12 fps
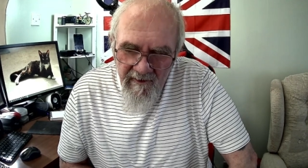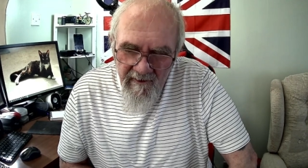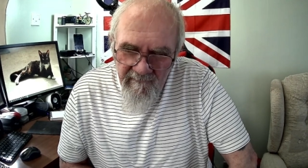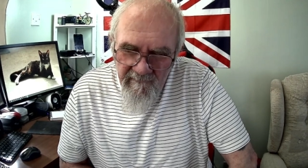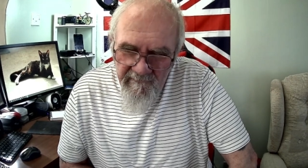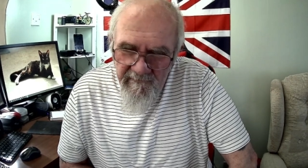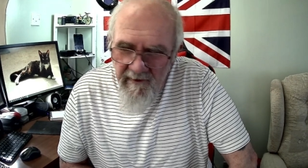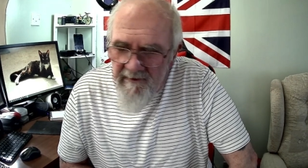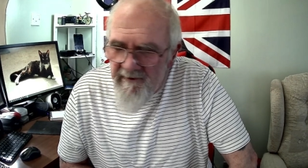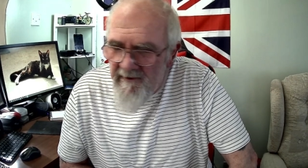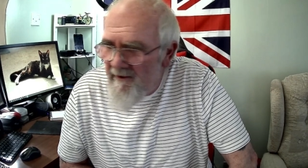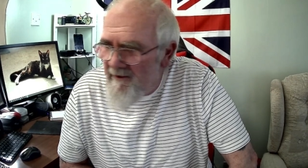
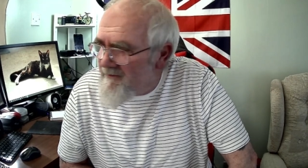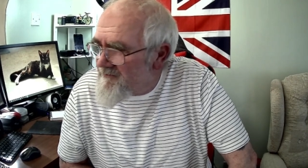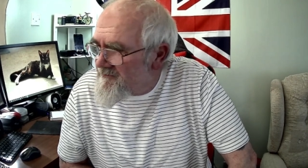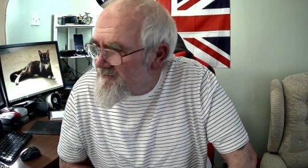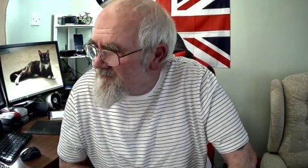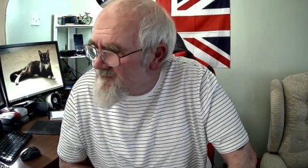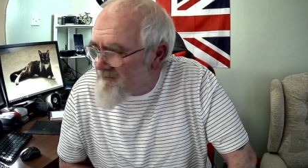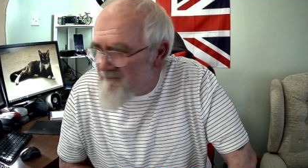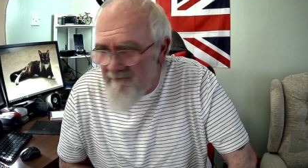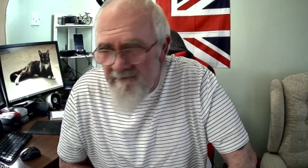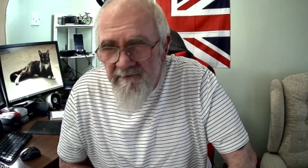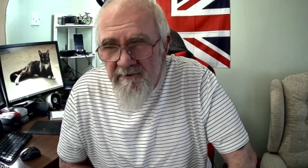Fucking,
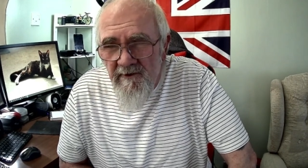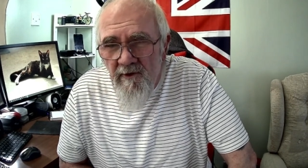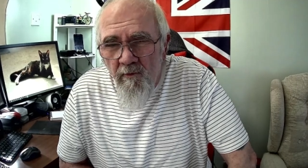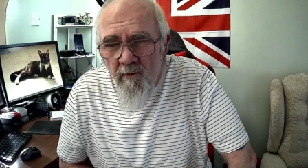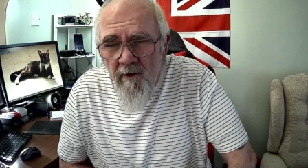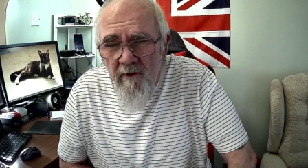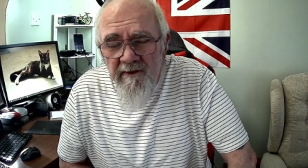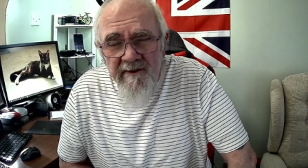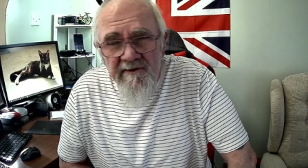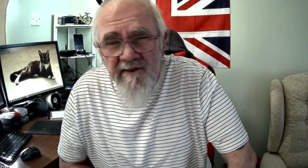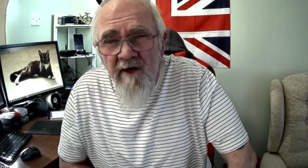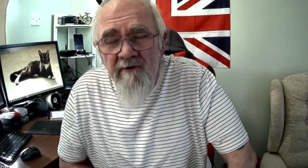what
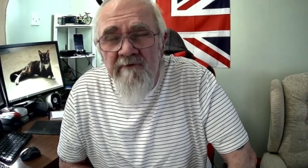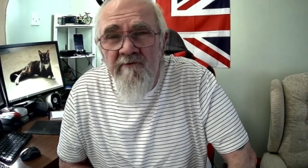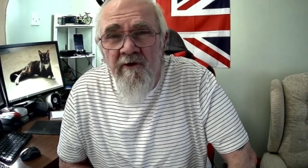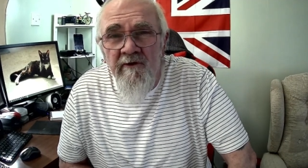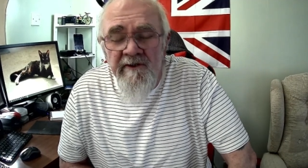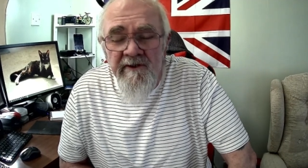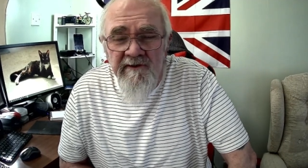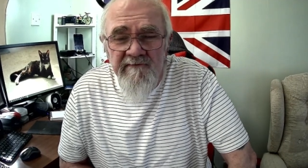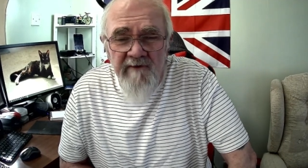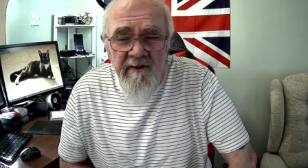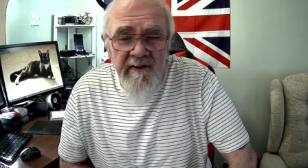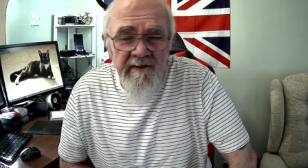is going wrong in this
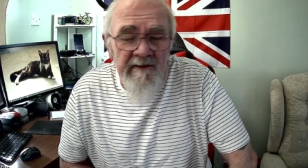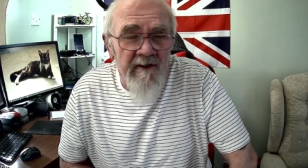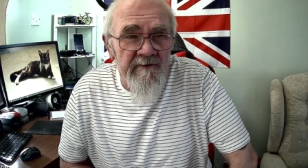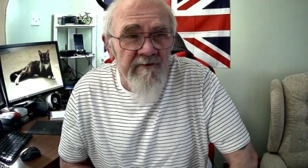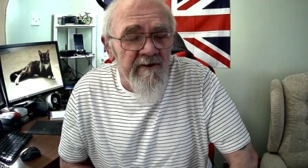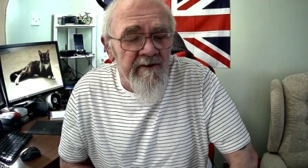fucking country?